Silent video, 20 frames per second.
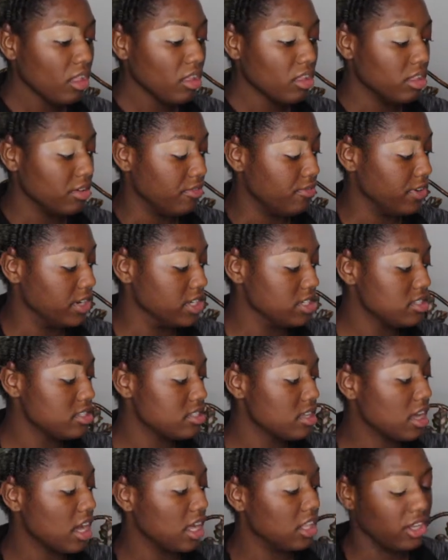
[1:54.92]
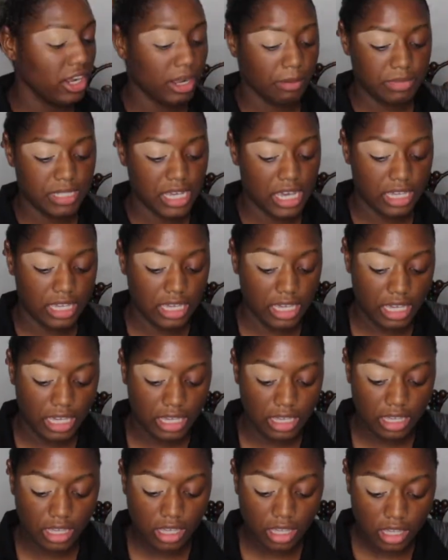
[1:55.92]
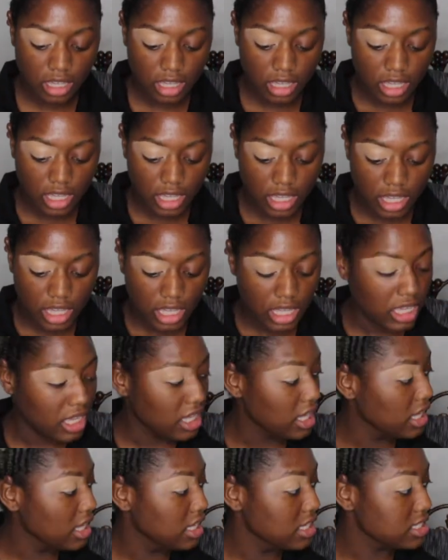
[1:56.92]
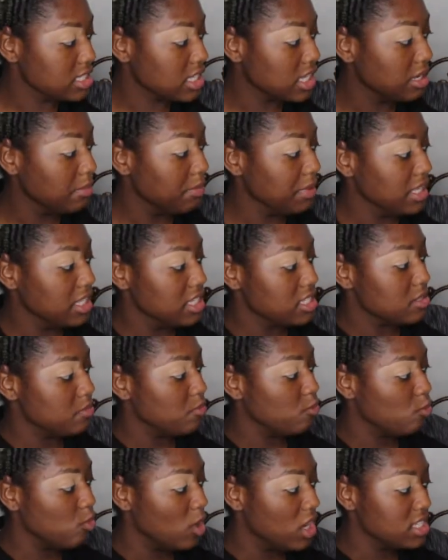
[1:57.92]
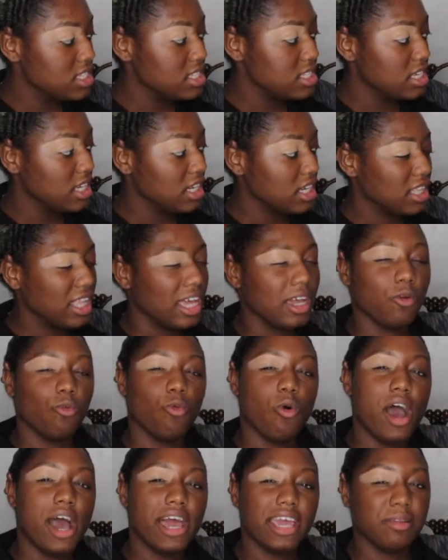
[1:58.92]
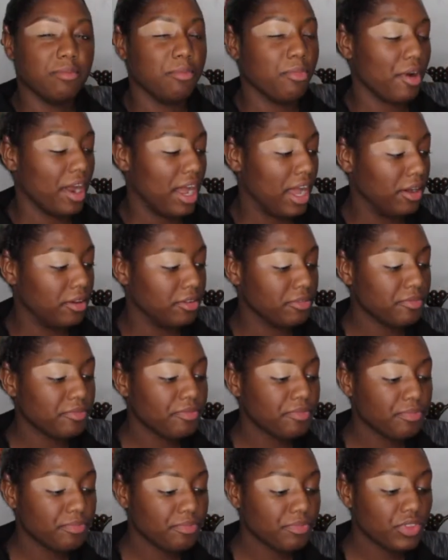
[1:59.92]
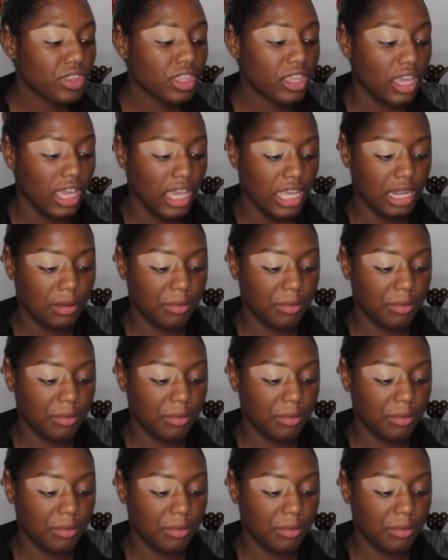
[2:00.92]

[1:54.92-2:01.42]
the first color I'm taking is going to be this rustic like wine brown. And